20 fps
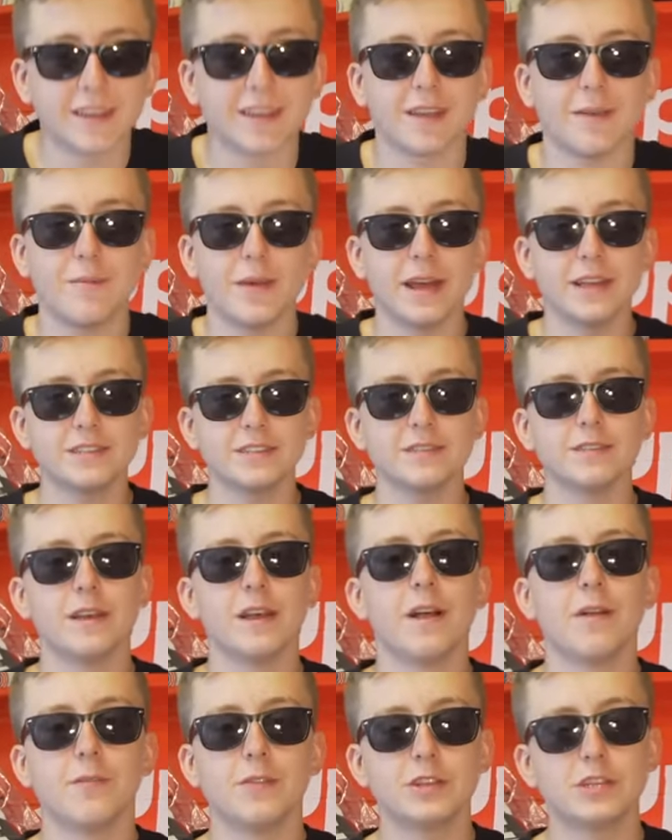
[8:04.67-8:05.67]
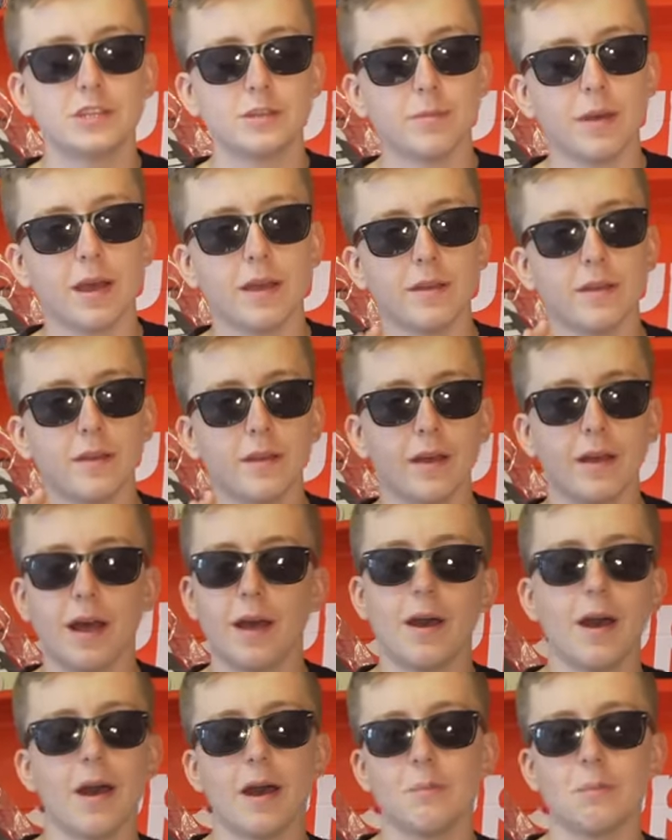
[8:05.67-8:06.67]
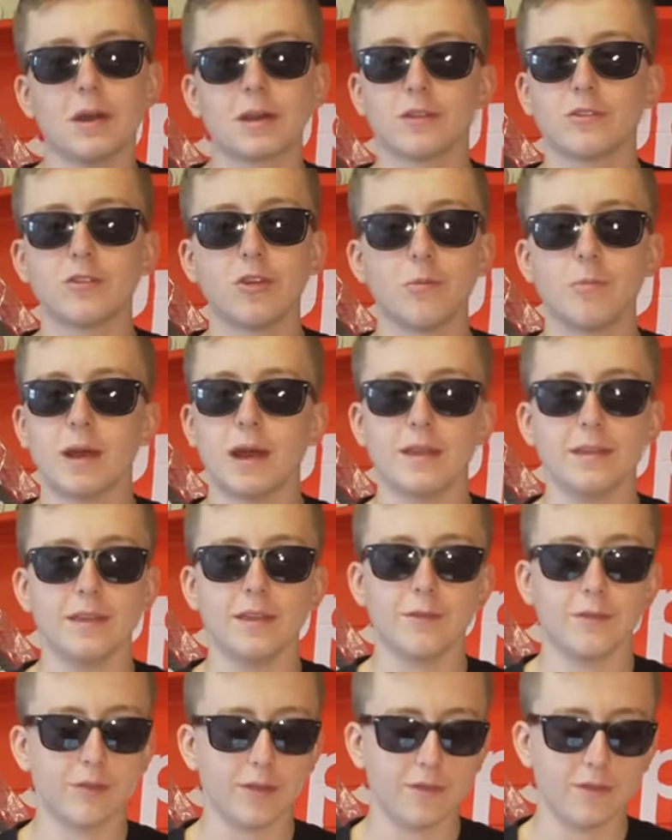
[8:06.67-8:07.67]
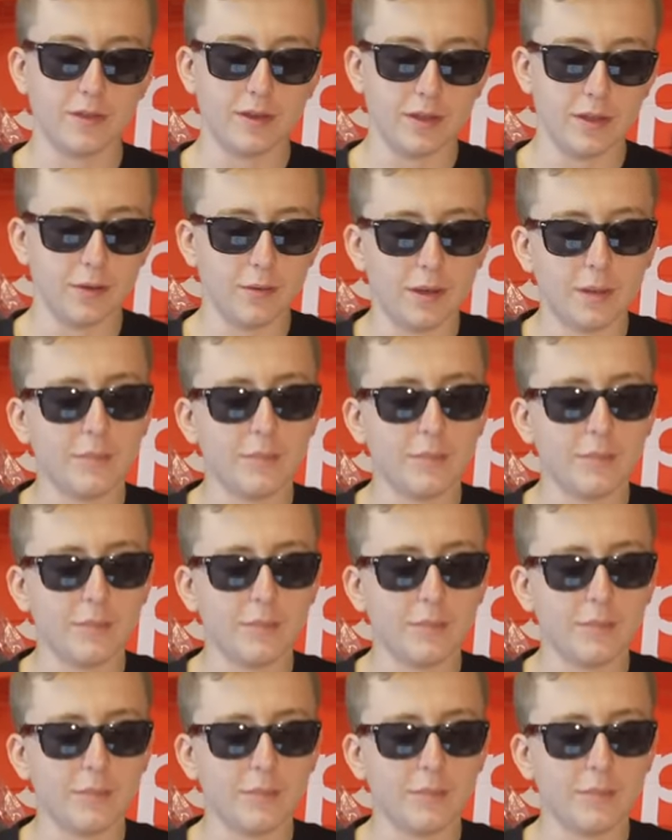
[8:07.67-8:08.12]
Like, imagine. This is my... Ah, I'm not going to tell you my idea for the video.